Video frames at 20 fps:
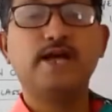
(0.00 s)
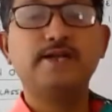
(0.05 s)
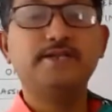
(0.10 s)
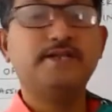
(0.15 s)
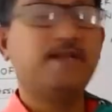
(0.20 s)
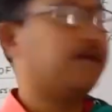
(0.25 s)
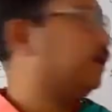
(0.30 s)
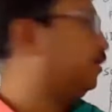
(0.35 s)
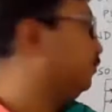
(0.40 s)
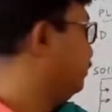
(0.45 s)

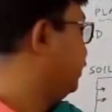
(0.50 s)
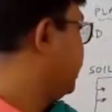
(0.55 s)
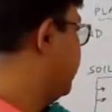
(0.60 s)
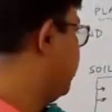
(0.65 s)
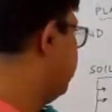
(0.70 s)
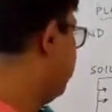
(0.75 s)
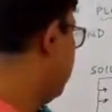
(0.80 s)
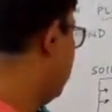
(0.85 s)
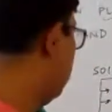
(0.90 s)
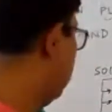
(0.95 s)
can tell me
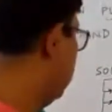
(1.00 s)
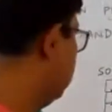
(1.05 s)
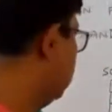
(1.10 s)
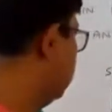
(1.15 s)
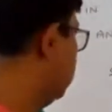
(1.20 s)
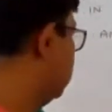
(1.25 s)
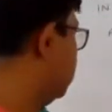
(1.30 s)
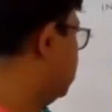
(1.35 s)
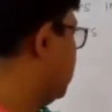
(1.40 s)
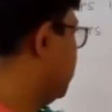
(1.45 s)

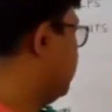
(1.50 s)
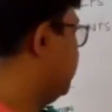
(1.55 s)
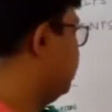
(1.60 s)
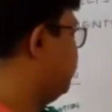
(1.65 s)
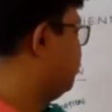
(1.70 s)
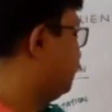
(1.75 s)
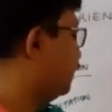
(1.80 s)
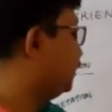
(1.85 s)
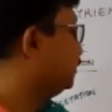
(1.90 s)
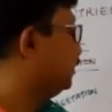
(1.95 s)
about
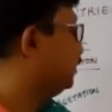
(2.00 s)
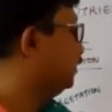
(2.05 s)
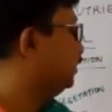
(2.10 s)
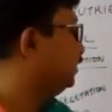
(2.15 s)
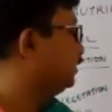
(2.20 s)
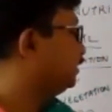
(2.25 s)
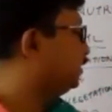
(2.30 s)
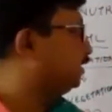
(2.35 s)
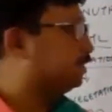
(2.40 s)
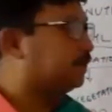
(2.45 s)
the
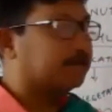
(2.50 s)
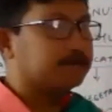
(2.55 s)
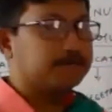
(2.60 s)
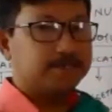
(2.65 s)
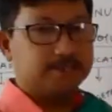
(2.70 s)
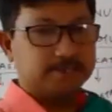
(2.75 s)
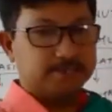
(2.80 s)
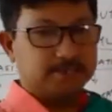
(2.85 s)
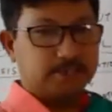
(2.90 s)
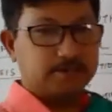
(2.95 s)
fertility
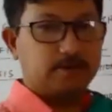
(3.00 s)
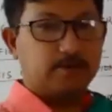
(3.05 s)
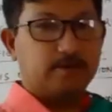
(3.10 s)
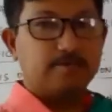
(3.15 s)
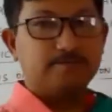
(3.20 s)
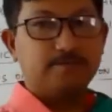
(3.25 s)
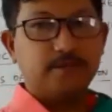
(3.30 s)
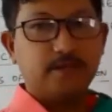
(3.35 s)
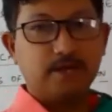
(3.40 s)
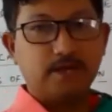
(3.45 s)
condition
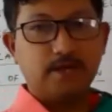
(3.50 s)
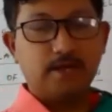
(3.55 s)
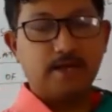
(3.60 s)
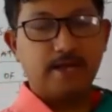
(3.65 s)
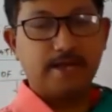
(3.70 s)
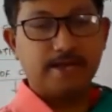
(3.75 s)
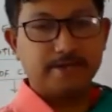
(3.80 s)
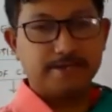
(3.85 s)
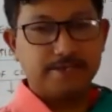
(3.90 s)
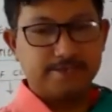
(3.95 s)
of the
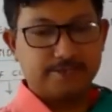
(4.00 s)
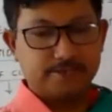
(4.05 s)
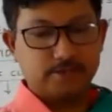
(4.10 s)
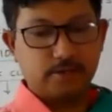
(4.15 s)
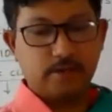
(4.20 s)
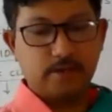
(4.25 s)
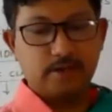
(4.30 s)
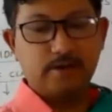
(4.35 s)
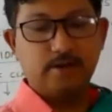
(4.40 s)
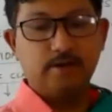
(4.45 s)
arid
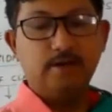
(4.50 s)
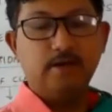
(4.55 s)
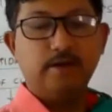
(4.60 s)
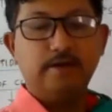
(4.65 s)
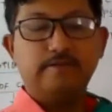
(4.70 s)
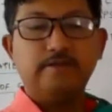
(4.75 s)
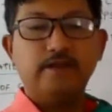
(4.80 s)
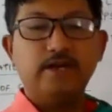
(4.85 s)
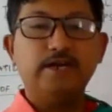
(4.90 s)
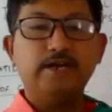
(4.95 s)
soil?
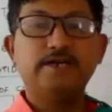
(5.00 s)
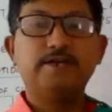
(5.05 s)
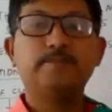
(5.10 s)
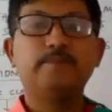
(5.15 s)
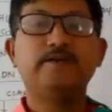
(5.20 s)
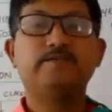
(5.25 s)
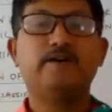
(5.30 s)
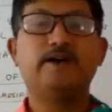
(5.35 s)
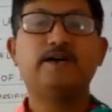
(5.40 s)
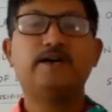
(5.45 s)
Will it
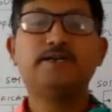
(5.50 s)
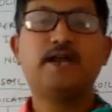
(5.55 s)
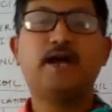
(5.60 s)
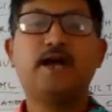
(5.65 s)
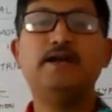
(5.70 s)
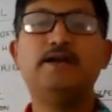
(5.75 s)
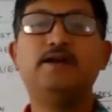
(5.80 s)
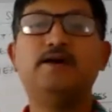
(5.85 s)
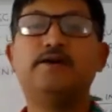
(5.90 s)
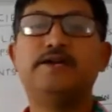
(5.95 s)
be
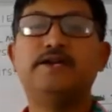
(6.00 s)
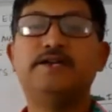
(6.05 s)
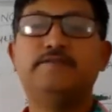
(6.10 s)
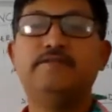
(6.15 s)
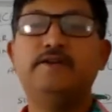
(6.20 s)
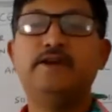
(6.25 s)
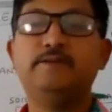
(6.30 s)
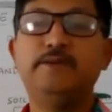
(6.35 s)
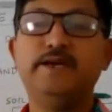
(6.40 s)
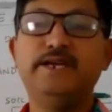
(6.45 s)
fertile or
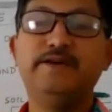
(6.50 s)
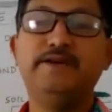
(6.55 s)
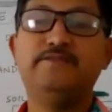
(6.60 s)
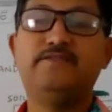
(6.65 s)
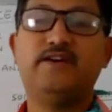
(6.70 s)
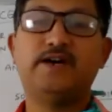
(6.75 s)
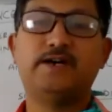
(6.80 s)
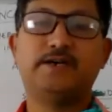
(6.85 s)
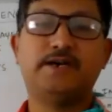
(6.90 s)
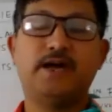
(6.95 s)
it will be
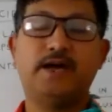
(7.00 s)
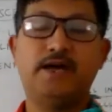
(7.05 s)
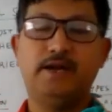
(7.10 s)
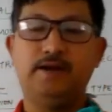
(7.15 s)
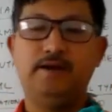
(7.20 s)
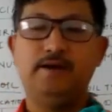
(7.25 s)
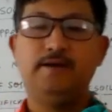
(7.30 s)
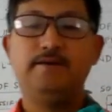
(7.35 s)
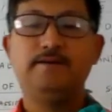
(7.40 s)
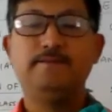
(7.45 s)

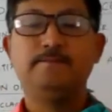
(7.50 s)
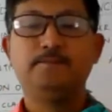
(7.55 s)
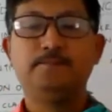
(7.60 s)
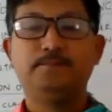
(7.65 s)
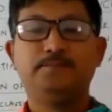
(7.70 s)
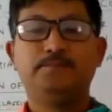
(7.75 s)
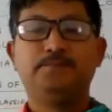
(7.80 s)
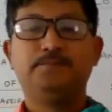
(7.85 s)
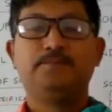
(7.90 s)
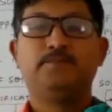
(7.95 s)
infertile?
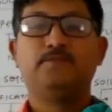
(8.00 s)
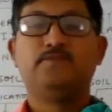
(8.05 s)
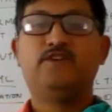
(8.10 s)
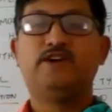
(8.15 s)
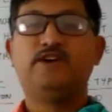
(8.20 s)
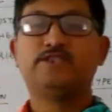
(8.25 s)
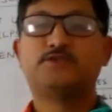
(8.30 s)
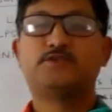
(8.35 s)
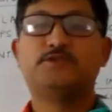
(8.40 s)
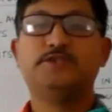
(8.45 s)

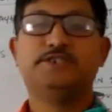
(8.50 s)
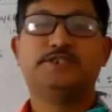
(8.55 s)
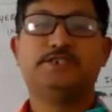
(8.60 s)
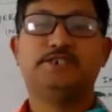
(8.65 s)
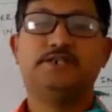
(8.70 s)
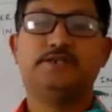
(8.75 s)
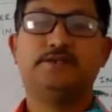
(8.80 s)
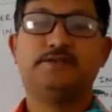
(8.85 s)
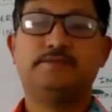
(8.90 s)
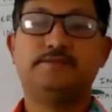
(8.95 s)
First
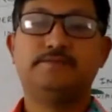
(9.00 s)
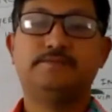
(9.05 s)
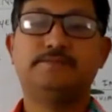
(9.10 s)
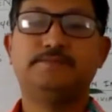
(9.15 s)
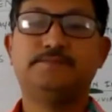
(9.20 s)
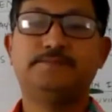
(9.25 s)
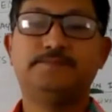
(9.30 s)
question.